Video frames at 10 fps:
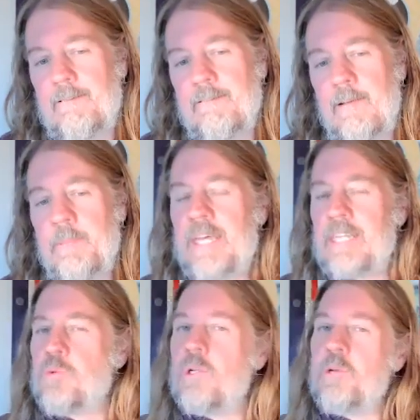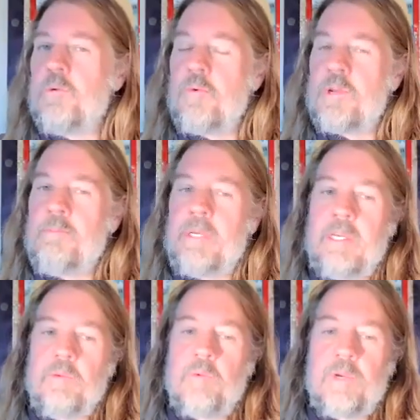I mean, that's really what we
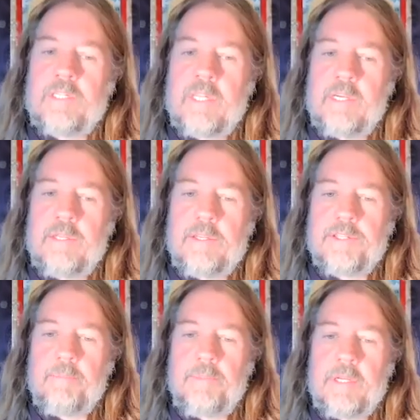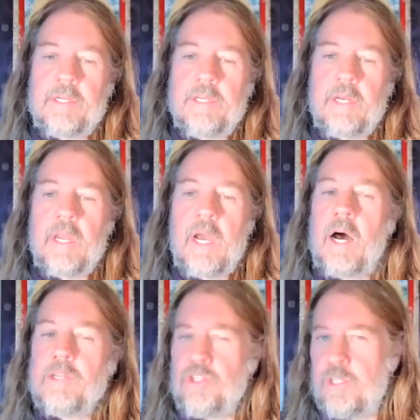mean when we say that something is
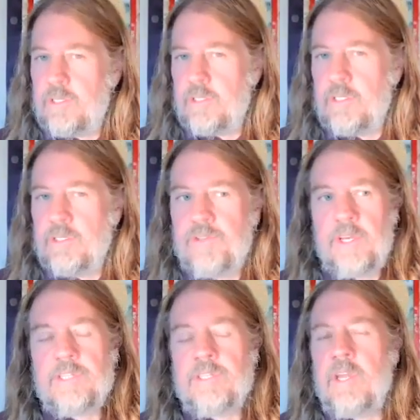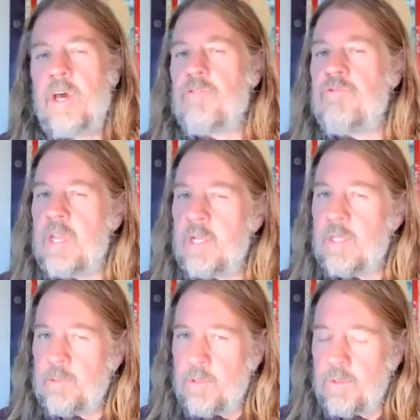unconscious, is that it's not
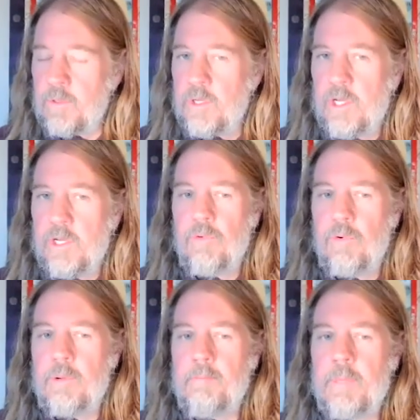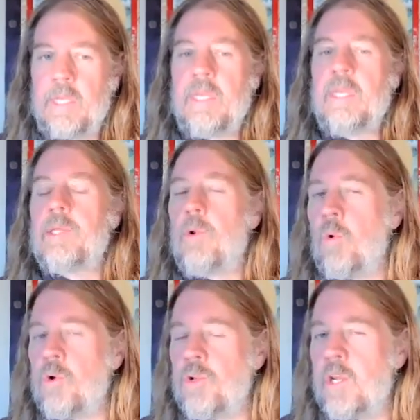available for immediate,
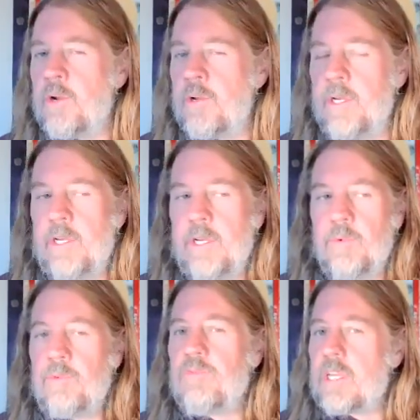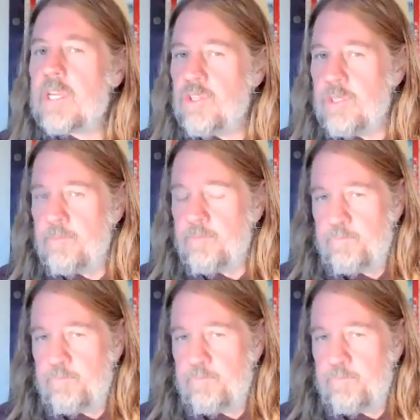ordinary reflection.